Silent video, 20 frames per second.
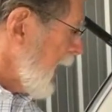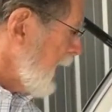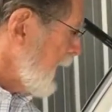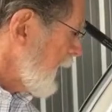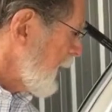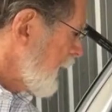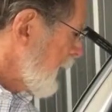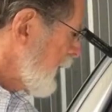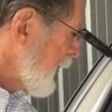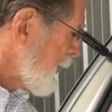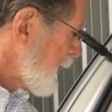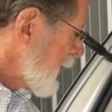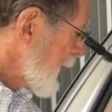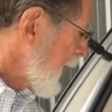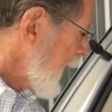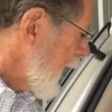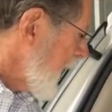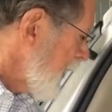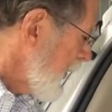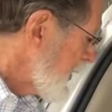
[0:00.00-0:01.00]
And
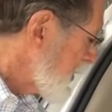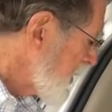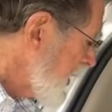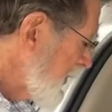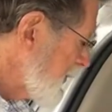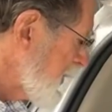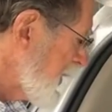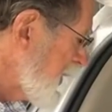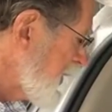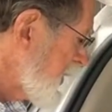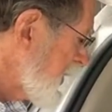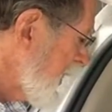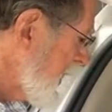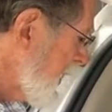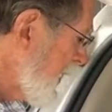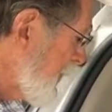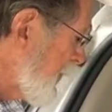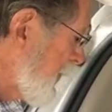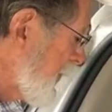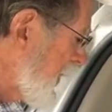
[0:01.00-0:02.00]
this gives us
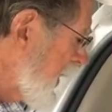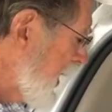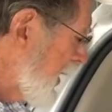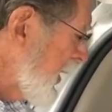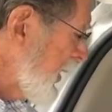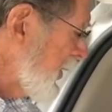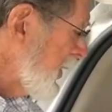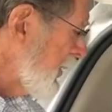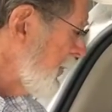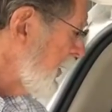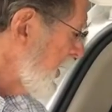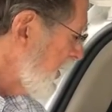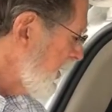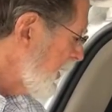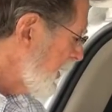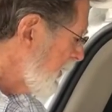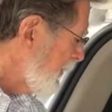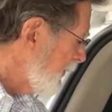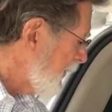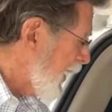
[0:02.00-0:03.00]
the
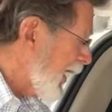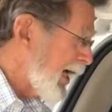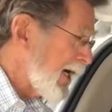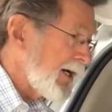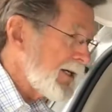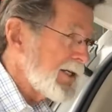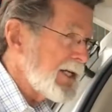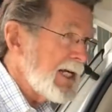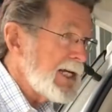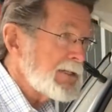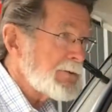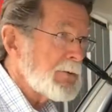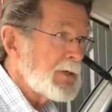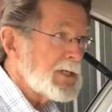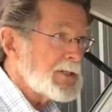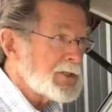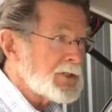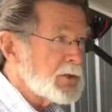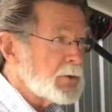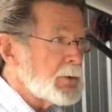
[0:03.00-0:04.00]
ability to fly on days
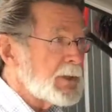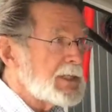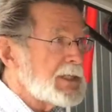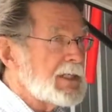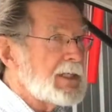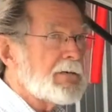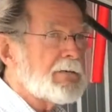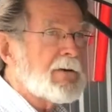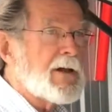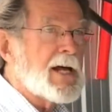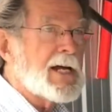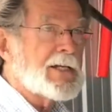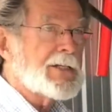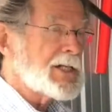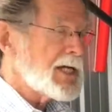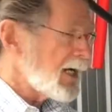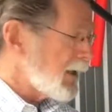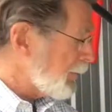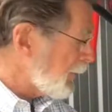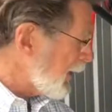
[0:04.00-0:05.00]
when it's too windy to fly on
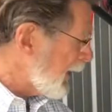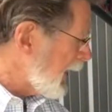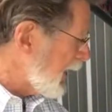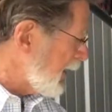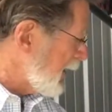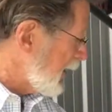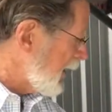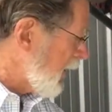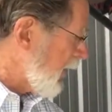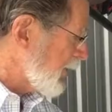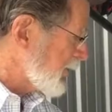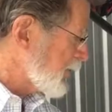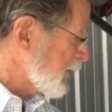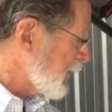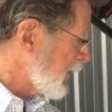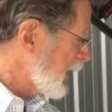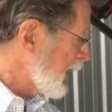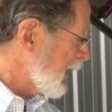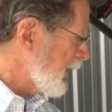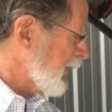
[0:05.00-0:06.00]
the airplane, and also
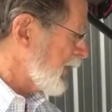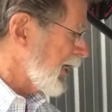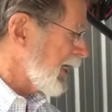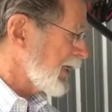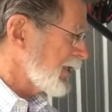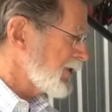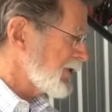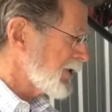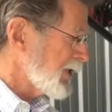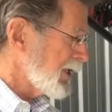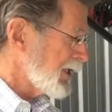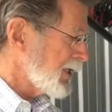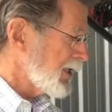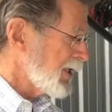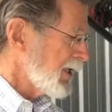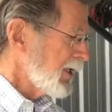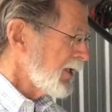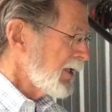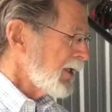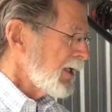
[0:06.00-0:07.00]
to get things that
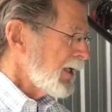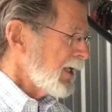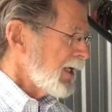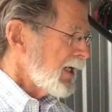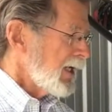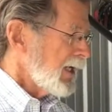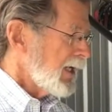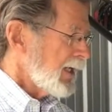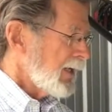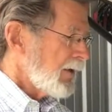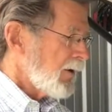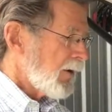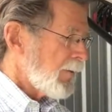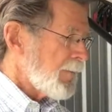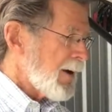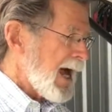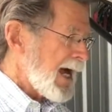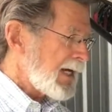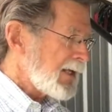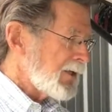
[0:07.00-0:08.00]
are
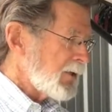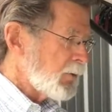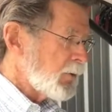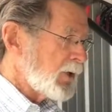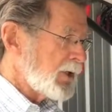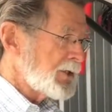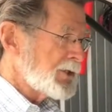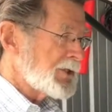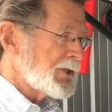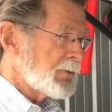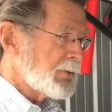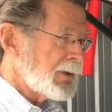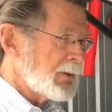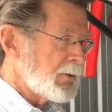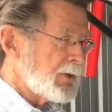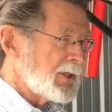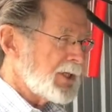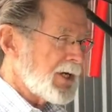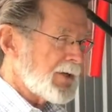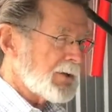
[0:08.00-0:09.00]
back in the woods that we
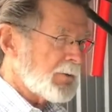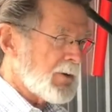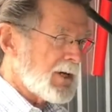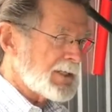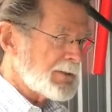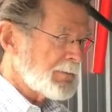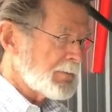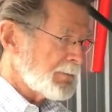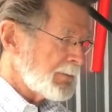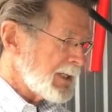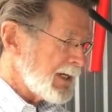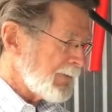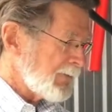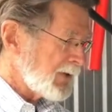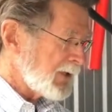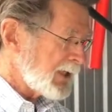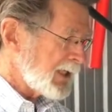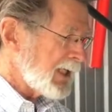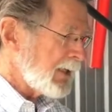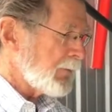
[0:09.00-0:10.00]
wouldn't otherwise be
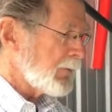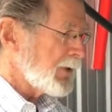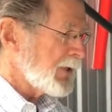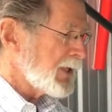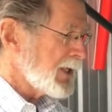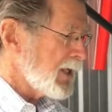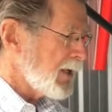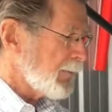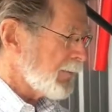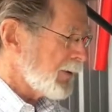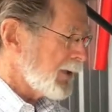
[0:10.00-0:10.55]
able to get with the